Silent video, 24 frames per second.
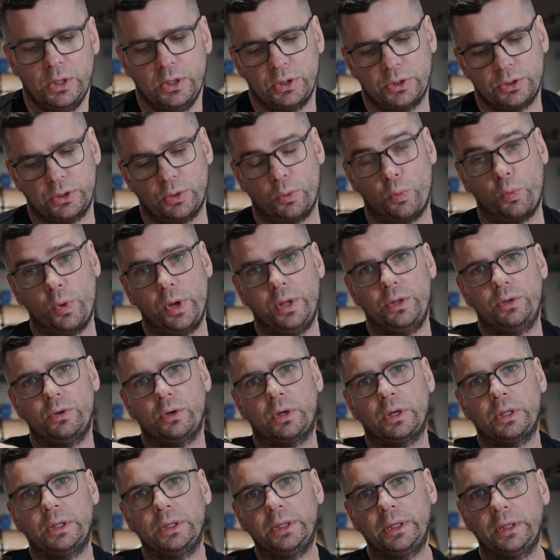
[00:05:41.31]
So when you
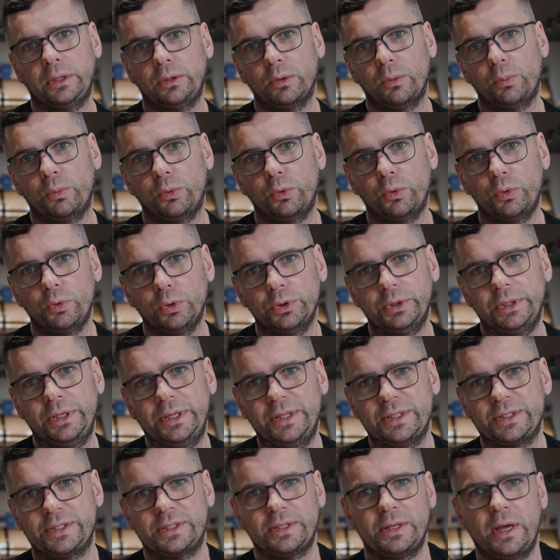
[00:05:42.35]
click your board,
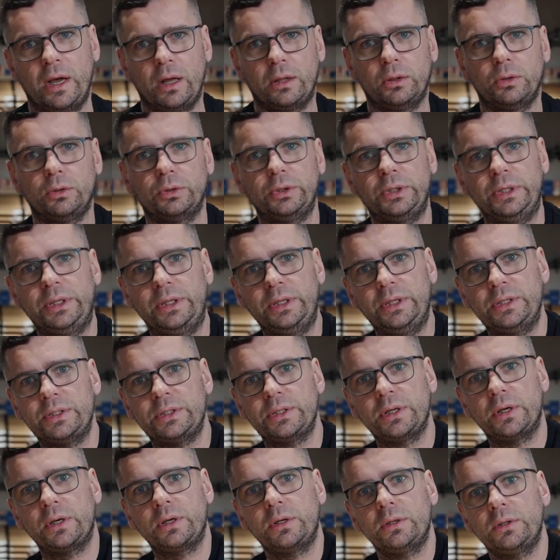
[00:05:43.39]
it's a lot
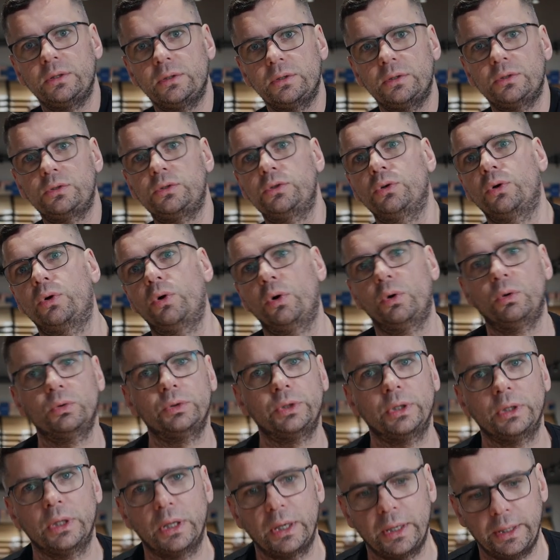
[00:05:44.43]
easier to hold
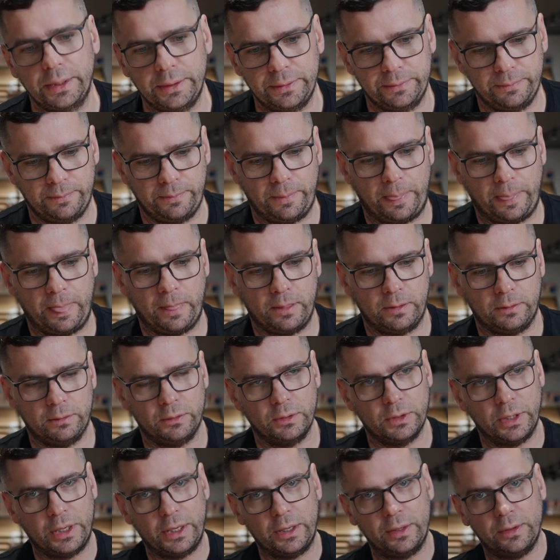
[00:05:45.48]
the line
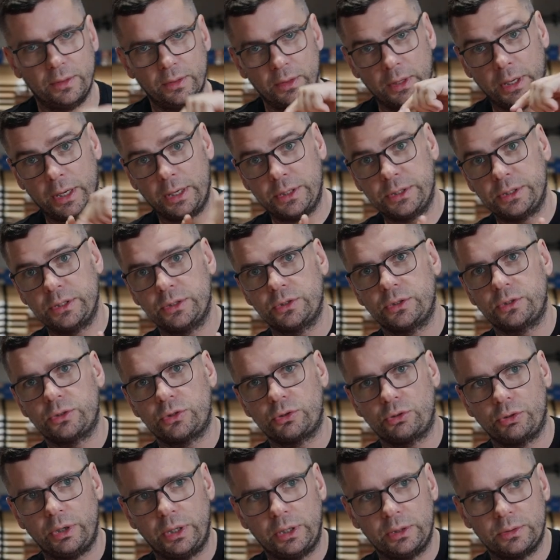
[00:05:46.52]
nice and
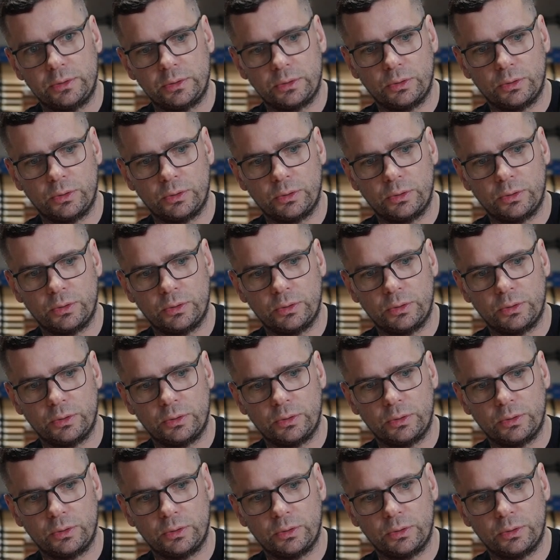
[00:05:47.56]
straight.